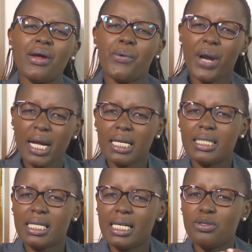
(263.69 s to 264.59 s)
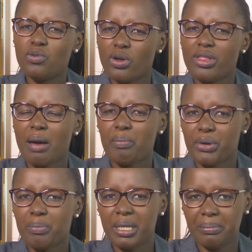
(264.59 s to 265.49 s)
directly tell you what their
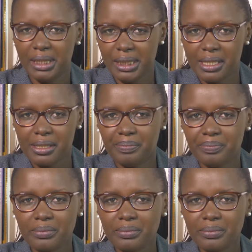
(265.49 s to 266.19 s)
problem is.